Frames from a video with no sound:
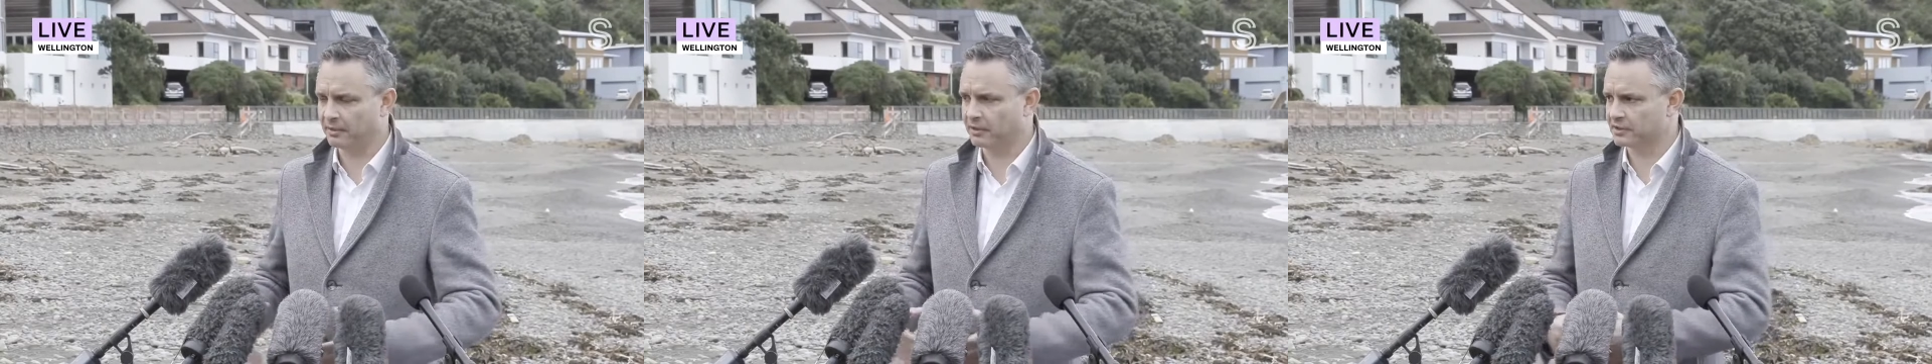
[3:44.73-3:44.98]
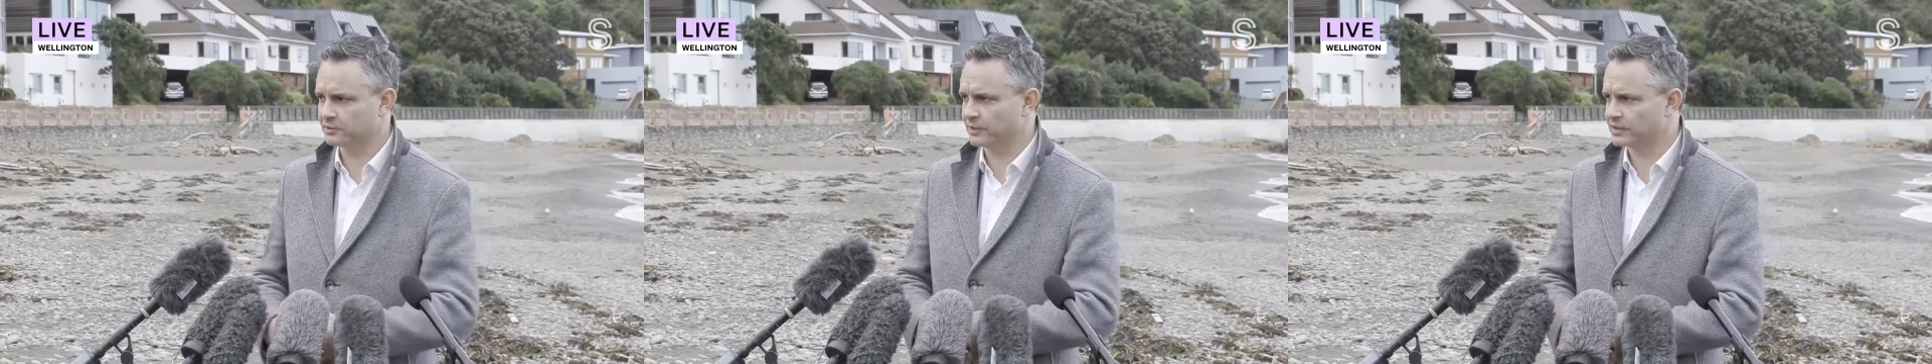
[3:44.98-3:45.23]

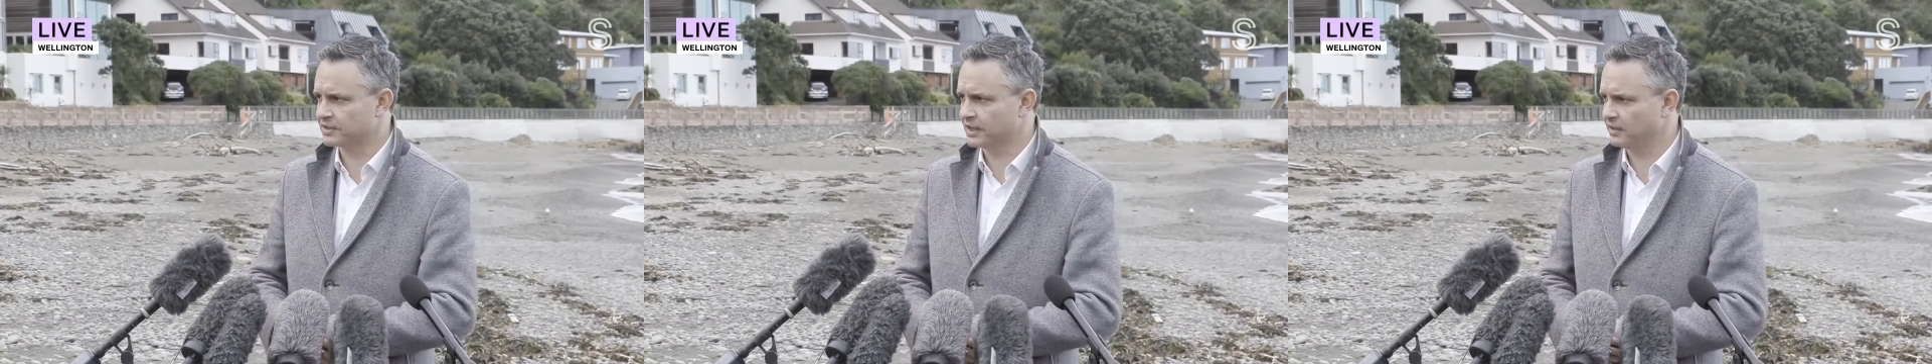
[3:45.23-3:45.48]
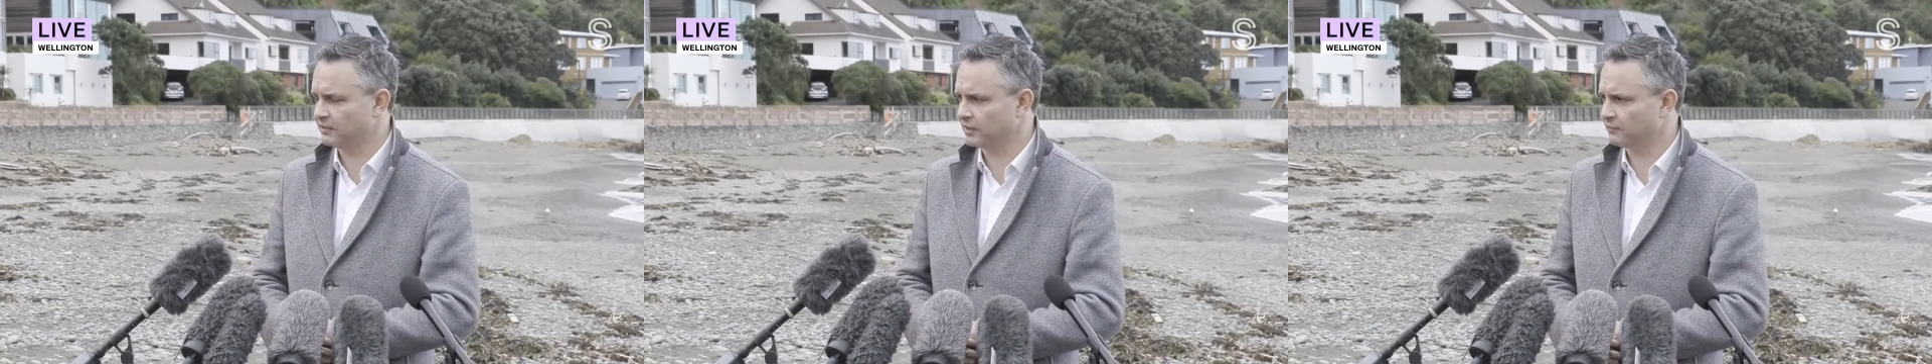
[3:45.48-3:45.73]
because we're
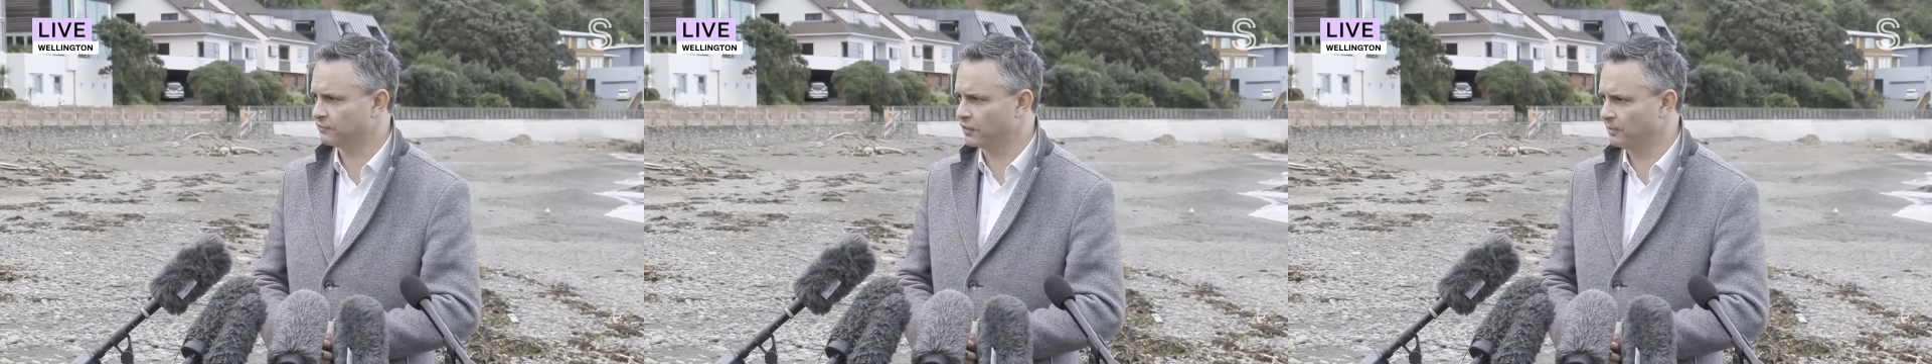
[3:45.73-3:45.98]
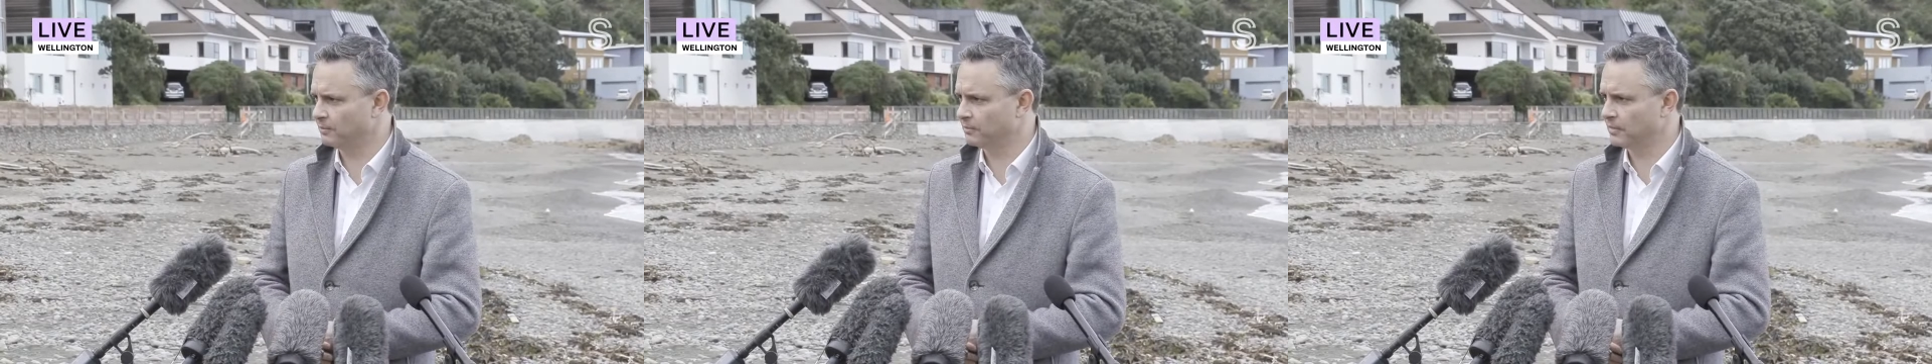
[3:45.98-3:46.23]
starting
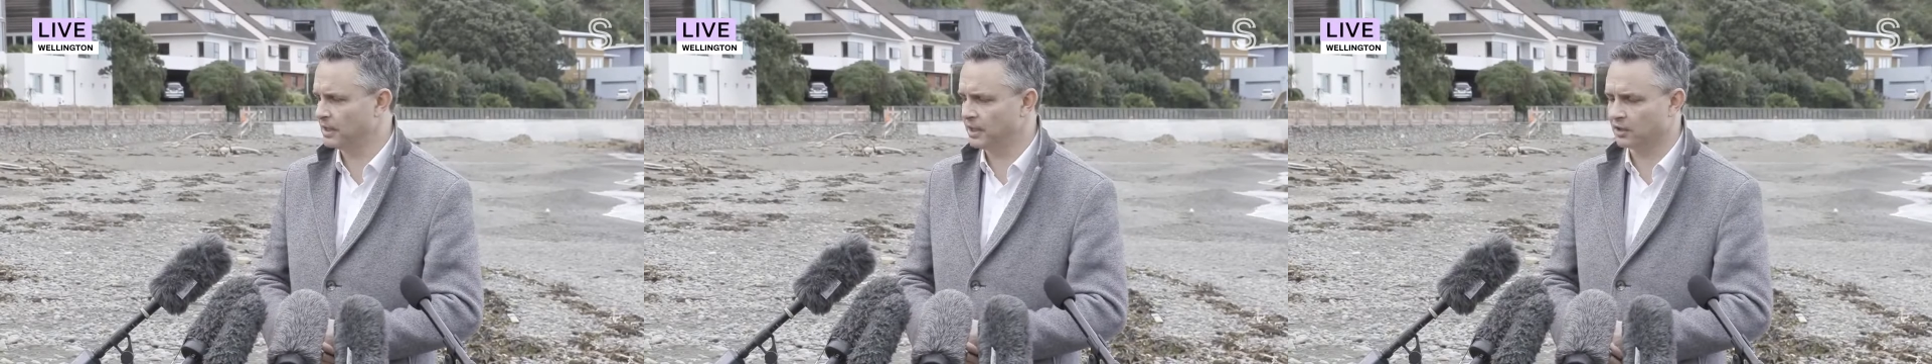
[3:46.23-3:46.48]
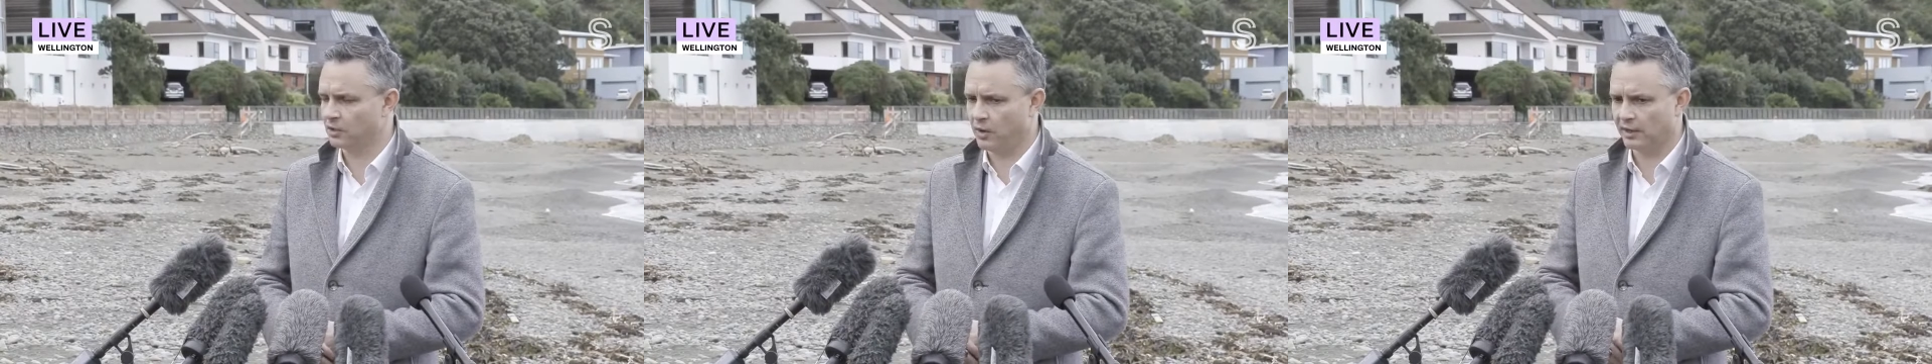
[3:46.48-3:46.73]
from
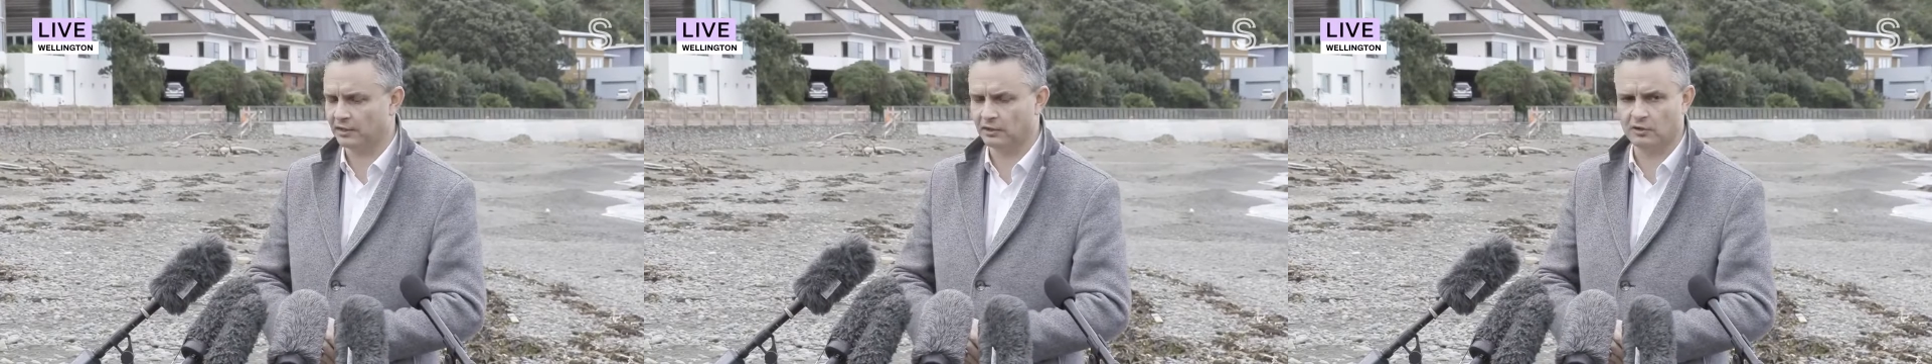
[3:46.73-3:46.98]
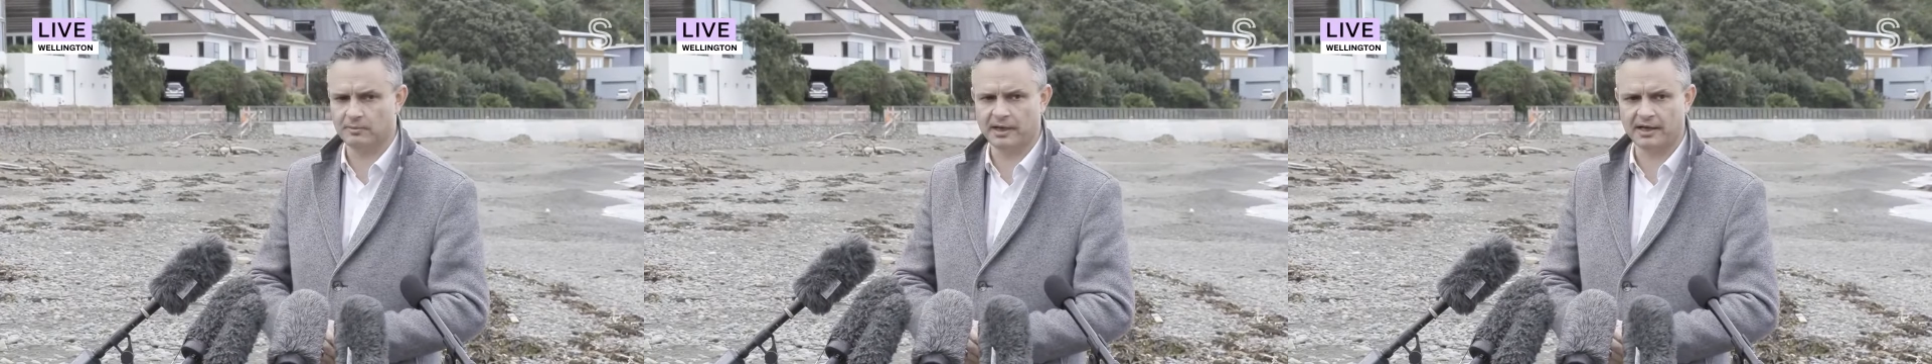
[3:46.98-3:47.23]
uh, quite a
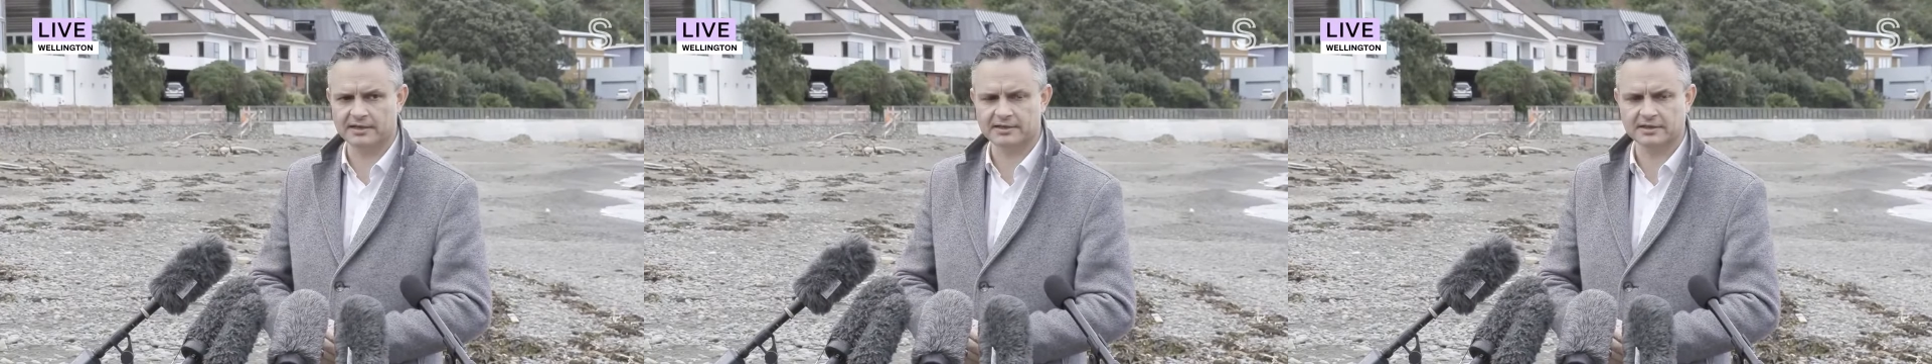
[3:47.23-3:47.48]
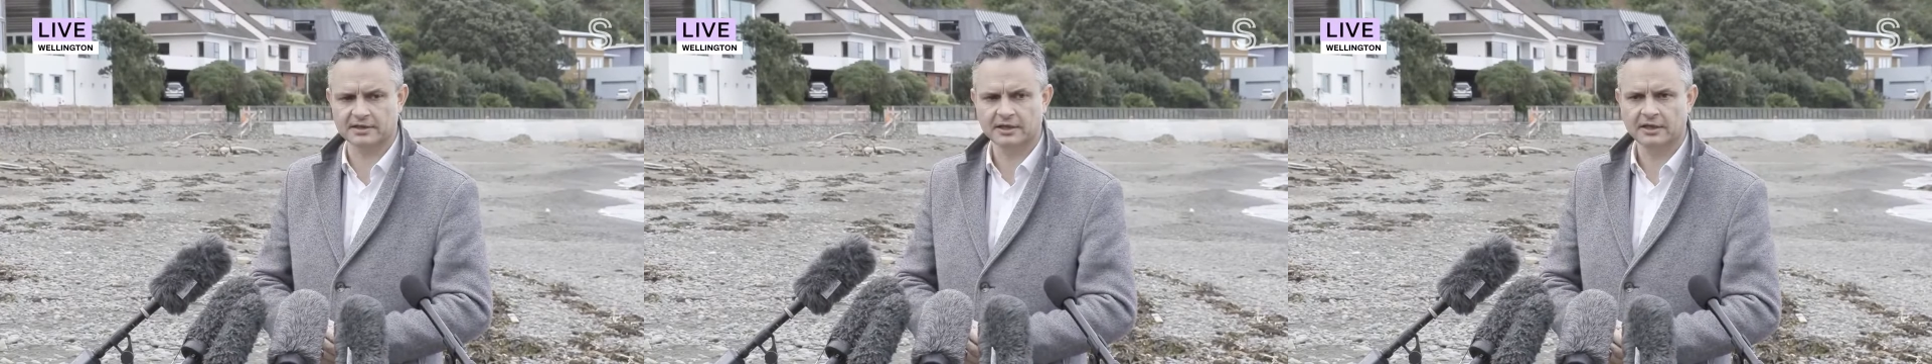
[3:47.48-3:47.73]
low base.